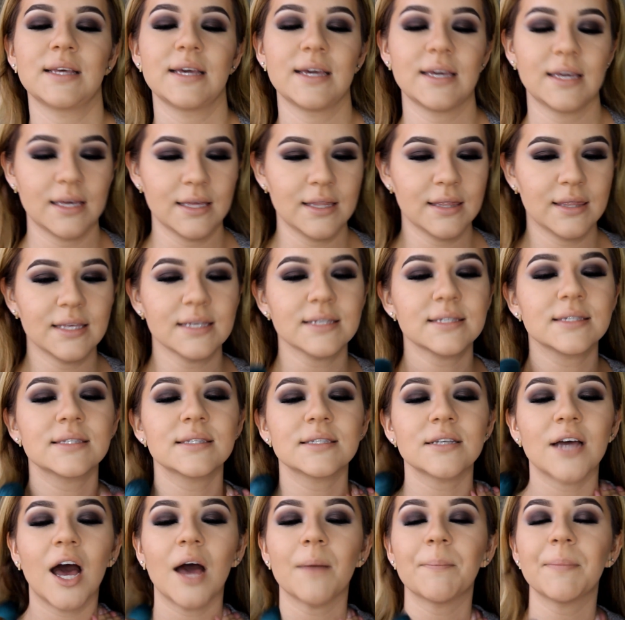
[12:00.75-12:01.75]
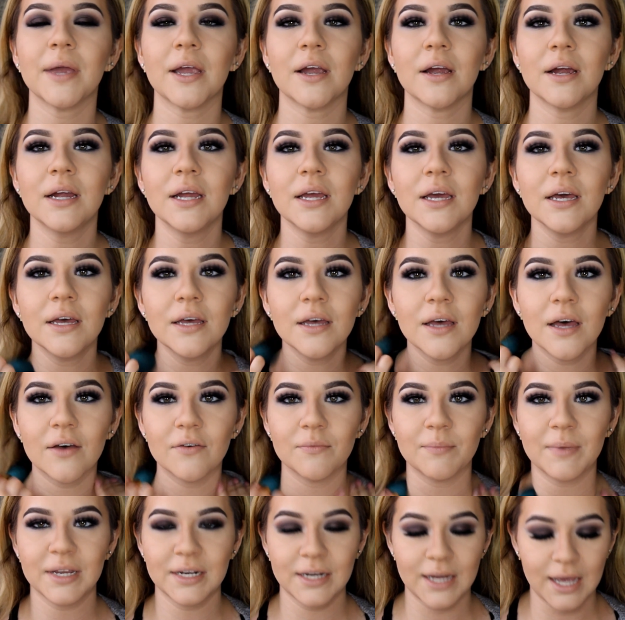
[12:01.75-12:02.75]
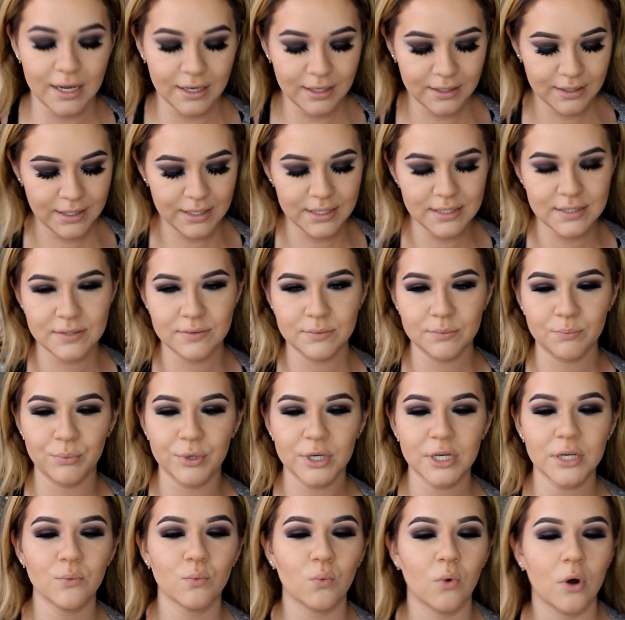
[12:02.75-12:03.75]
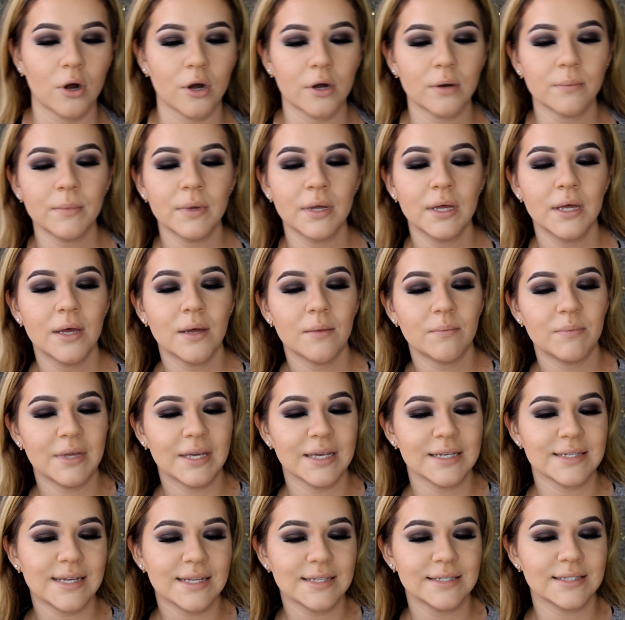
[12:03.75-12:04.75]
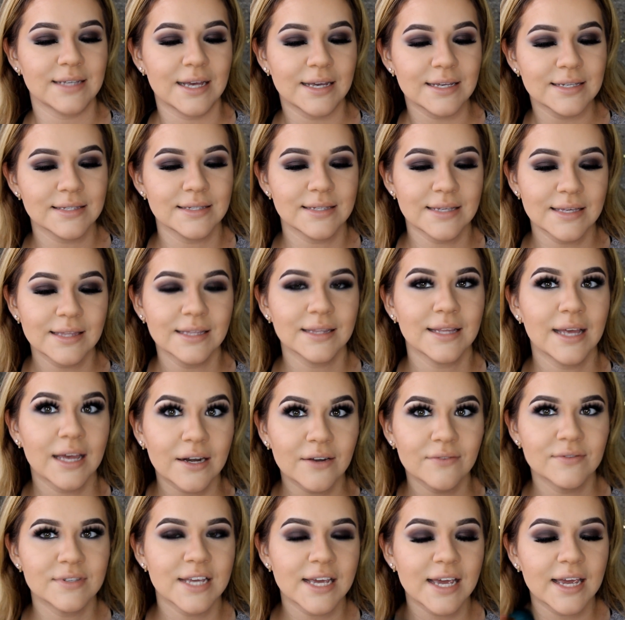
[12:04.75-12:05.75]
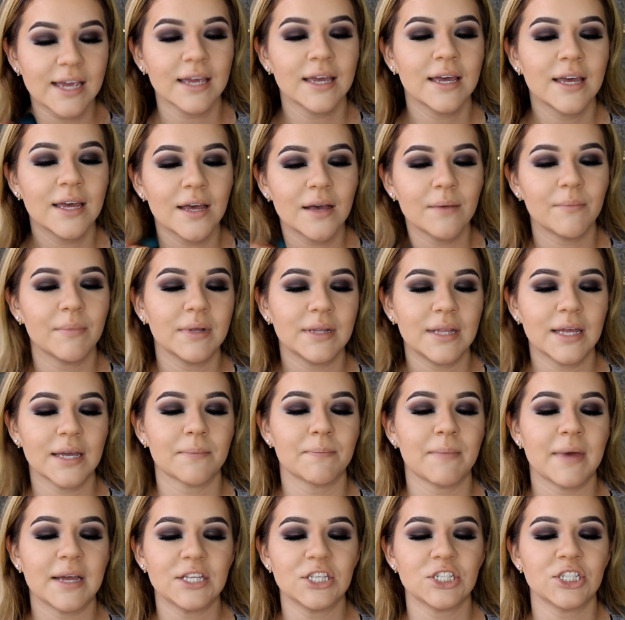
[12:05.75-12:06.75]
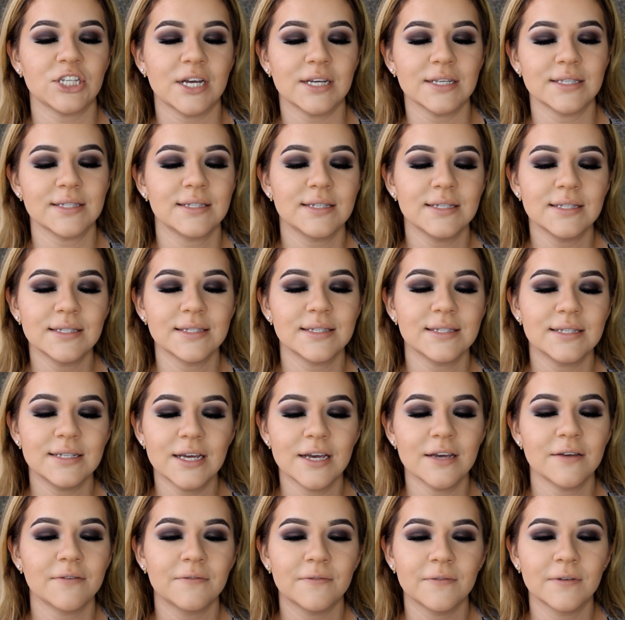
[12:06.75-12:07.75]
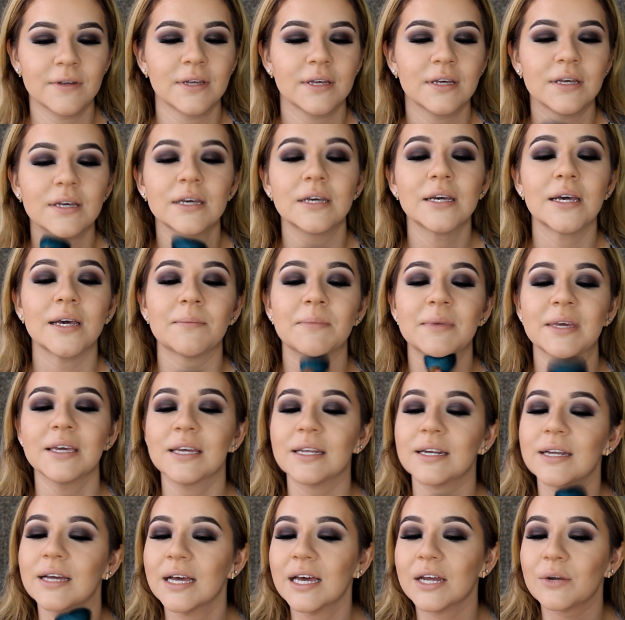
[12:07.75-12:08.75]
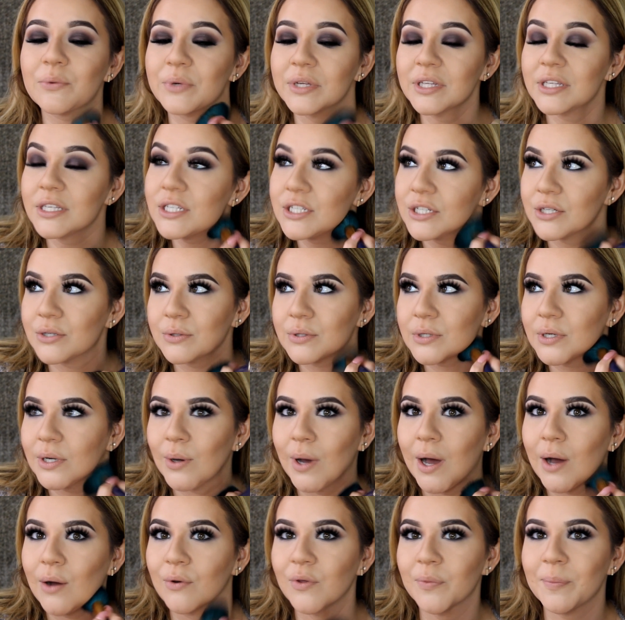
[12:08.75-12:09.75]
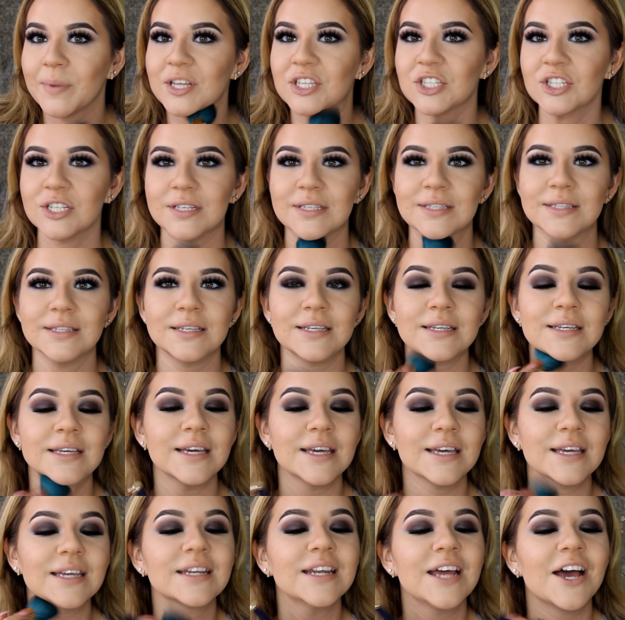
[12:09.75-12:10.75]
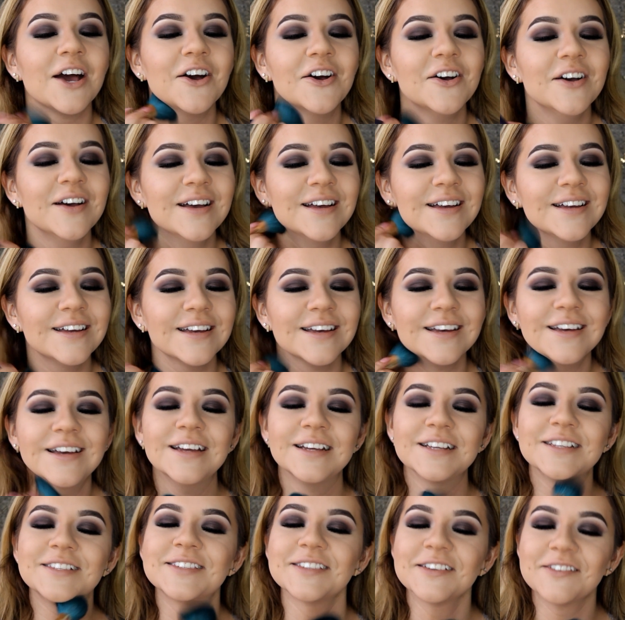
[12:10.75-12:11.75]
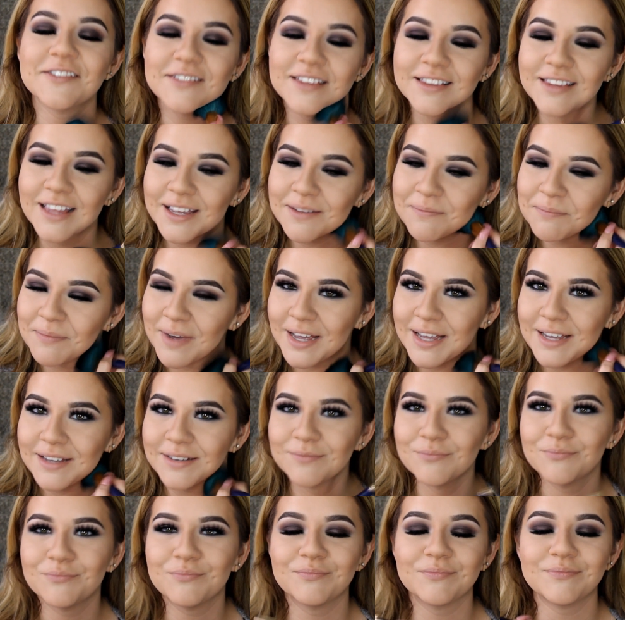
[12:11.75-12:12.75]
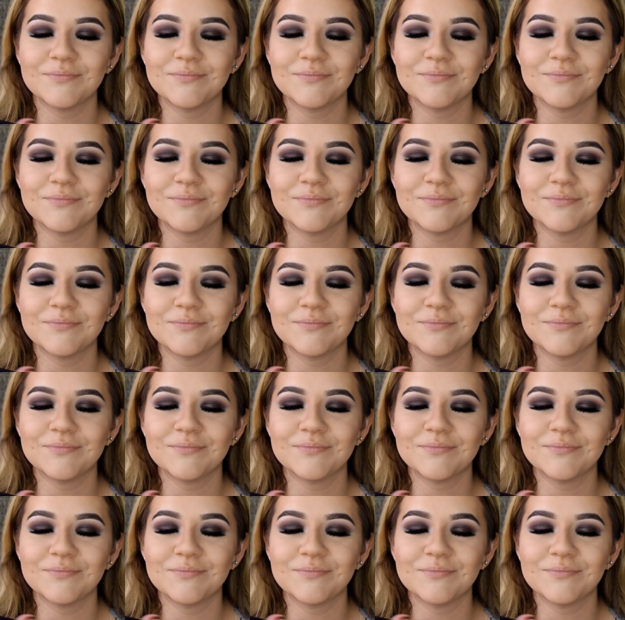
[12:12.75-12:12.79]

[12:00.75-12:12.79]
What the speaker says: like this top area of my neck is pretty warm because that does see the light of day, but like my chest and stuff, I mean, I really don't go out with my chest like hanging out. So like my